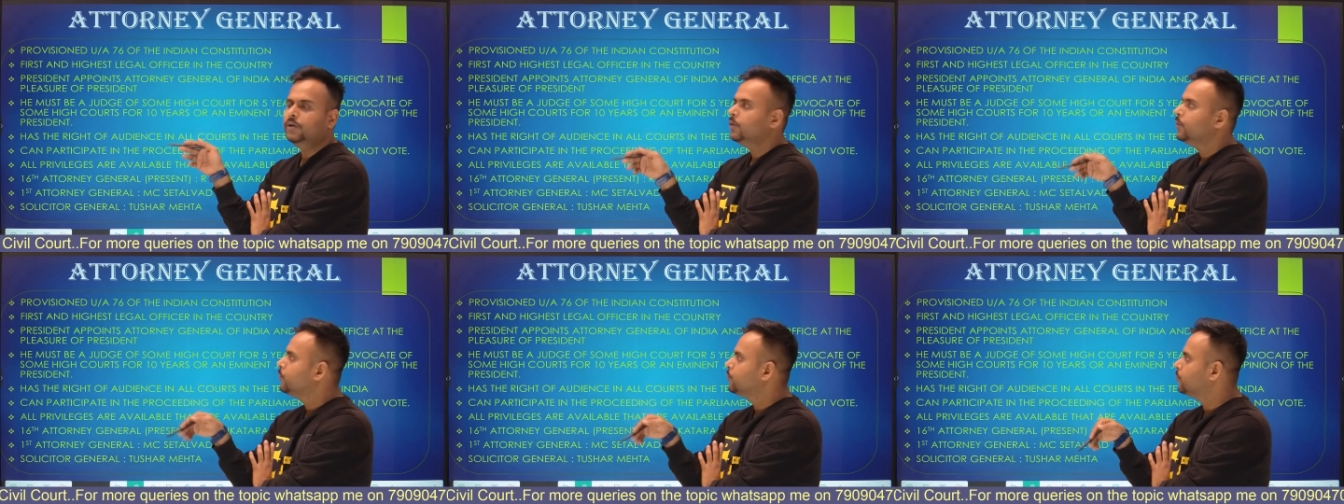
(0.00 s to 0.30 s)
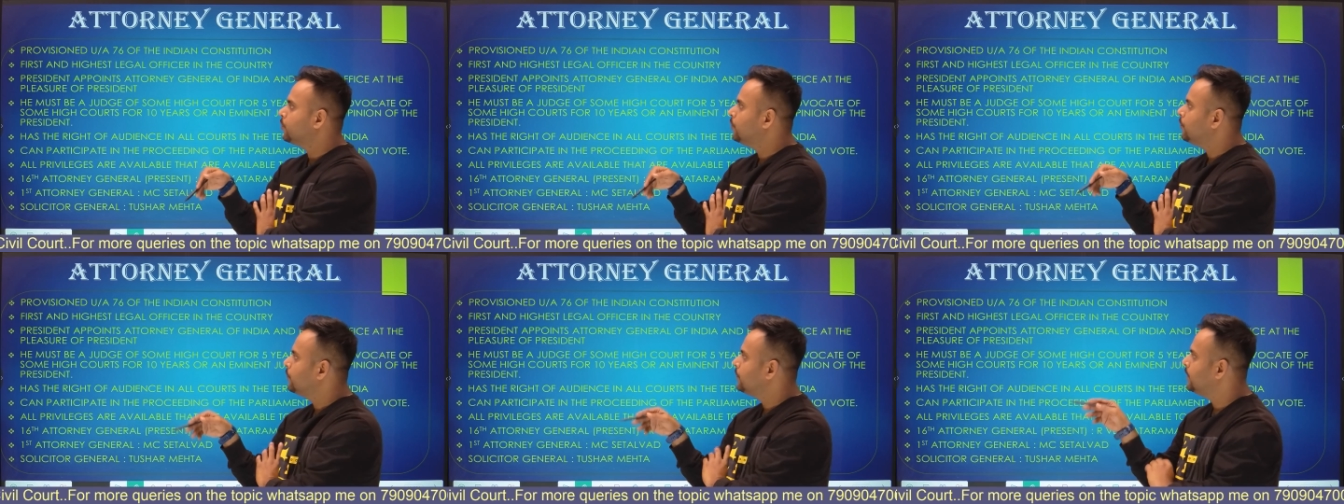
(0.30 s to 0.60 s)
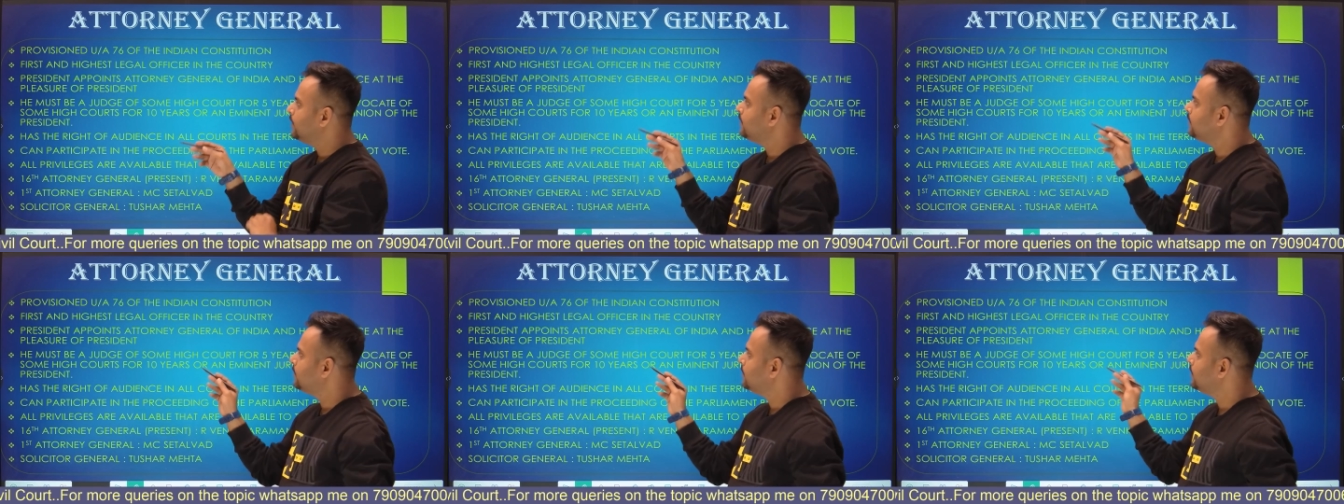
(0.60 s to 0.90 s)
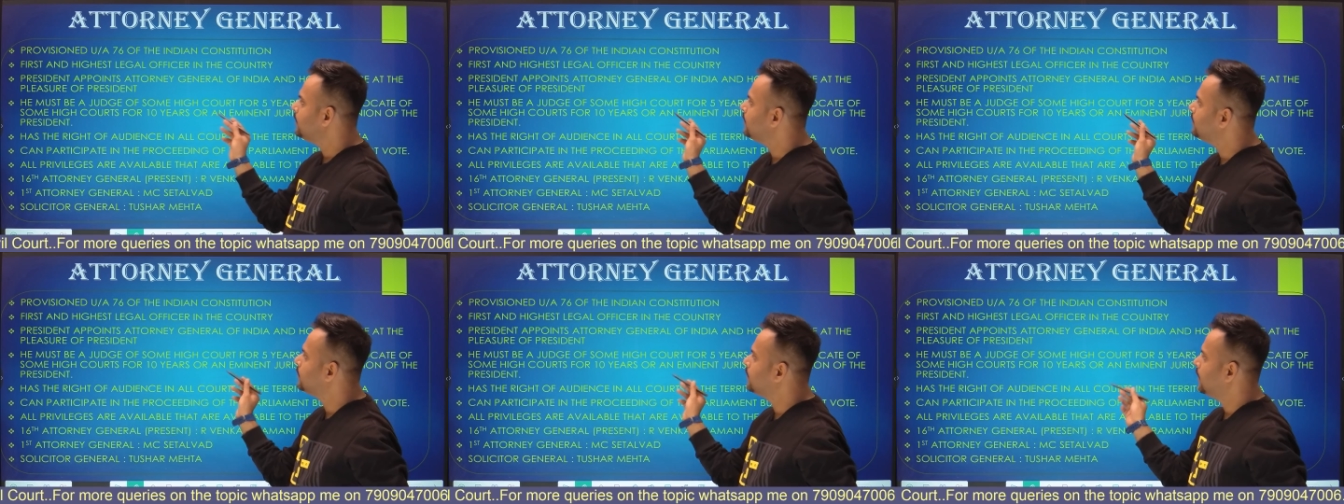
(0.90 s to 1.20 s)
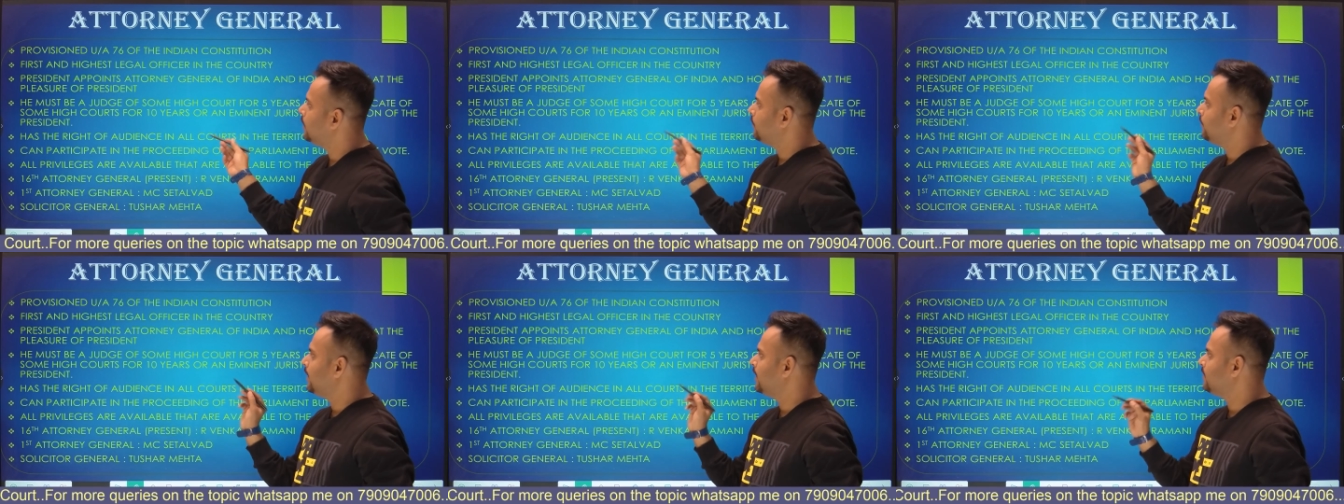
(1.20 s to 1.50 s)
So this is
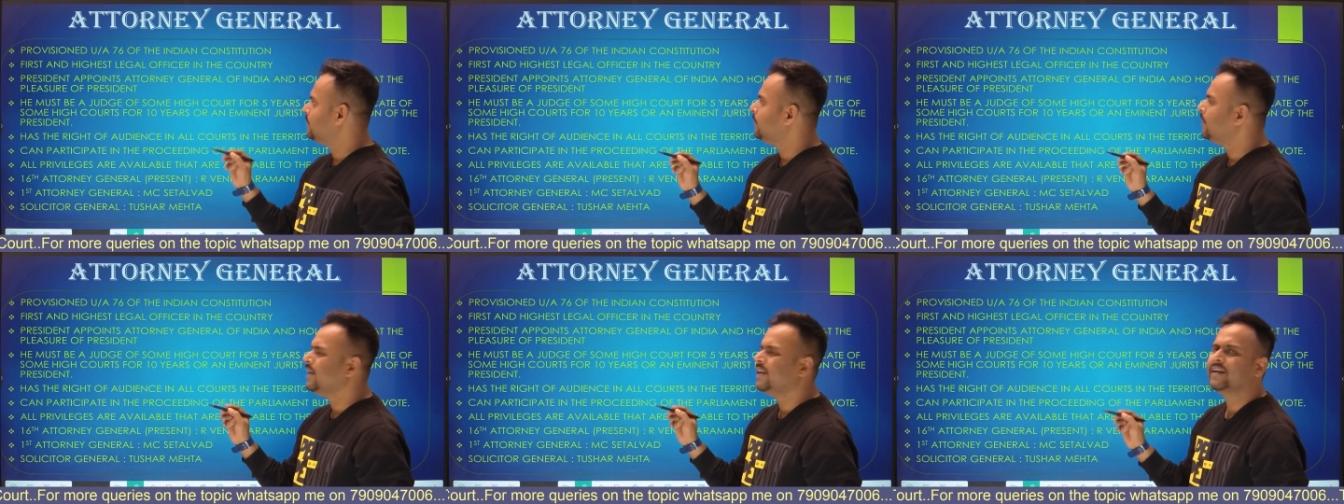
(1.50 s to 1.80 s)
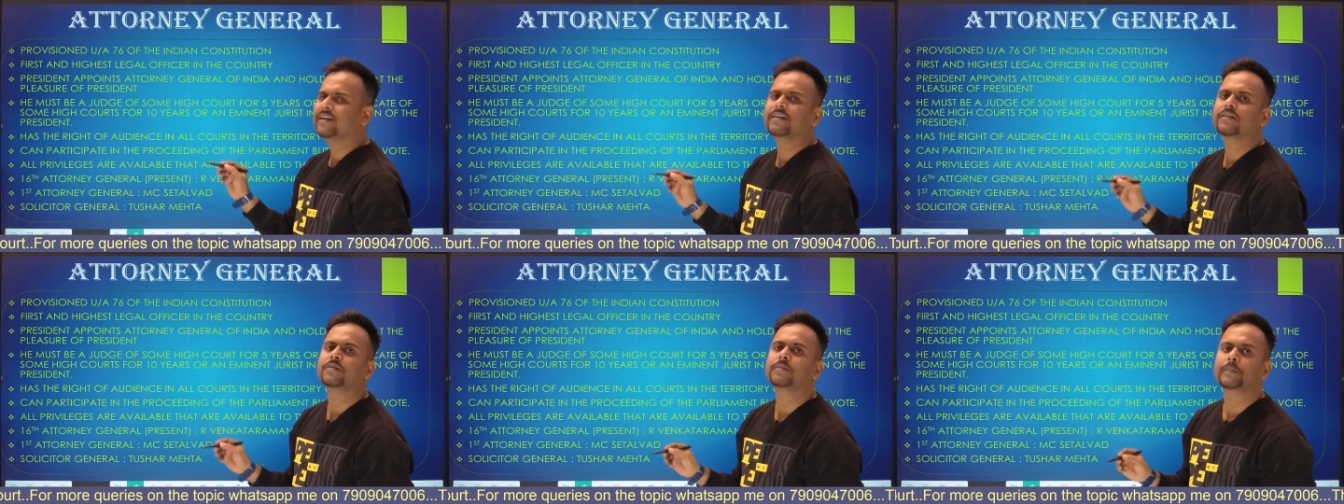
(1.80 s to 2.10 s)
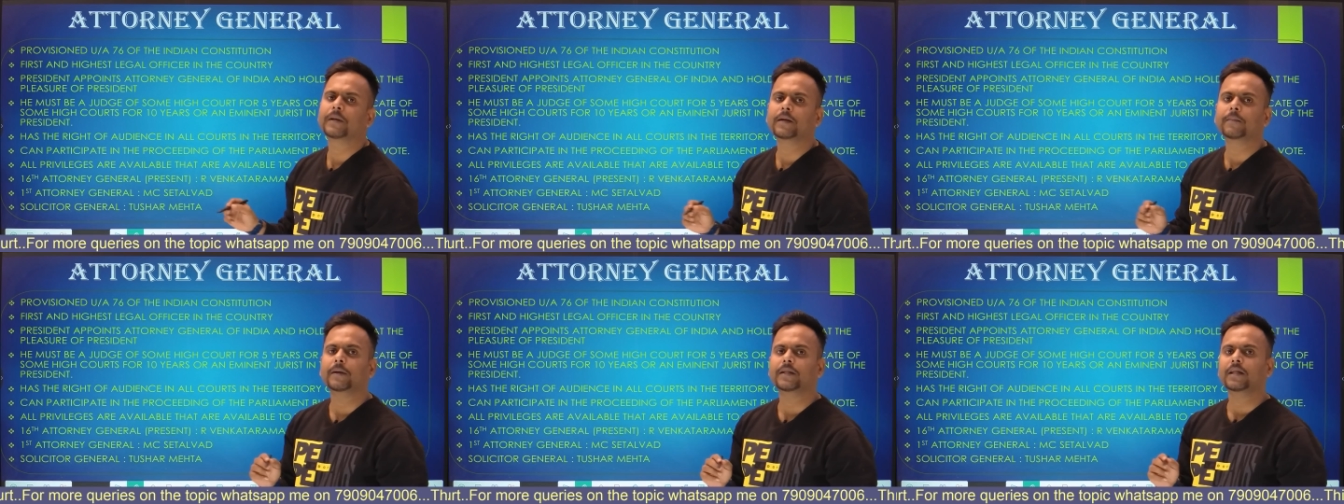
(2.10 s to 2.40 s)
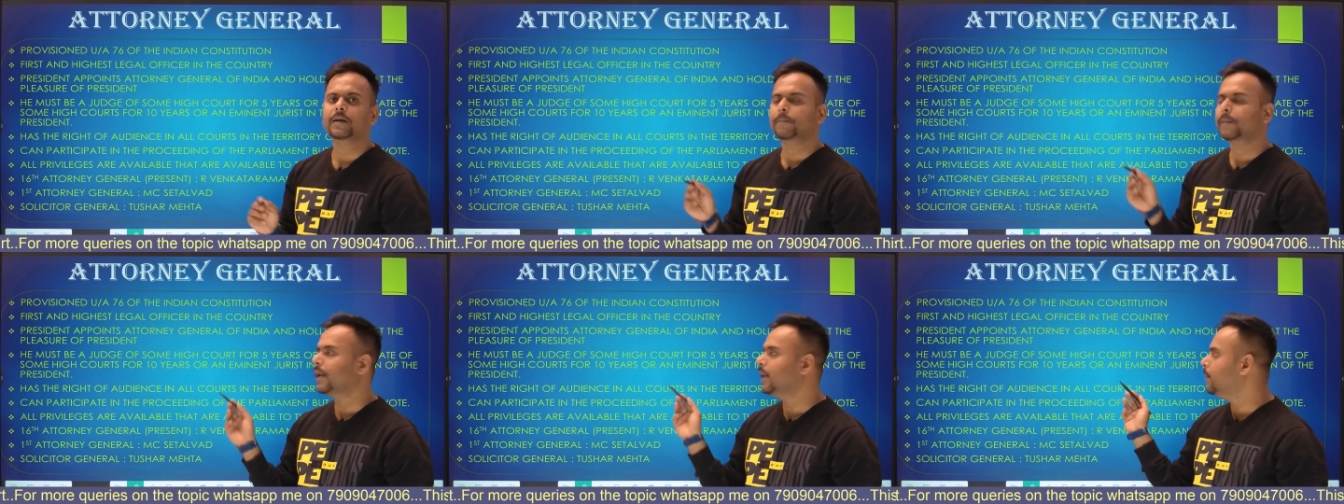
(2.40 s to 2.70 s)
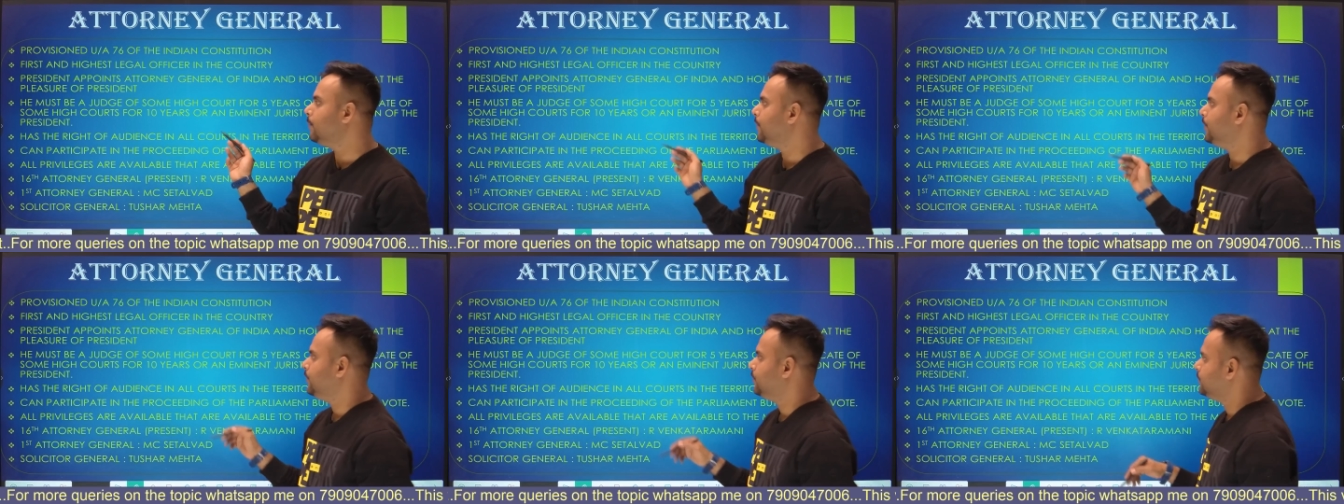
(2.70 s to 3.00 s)
flexible and is made by the Parliament.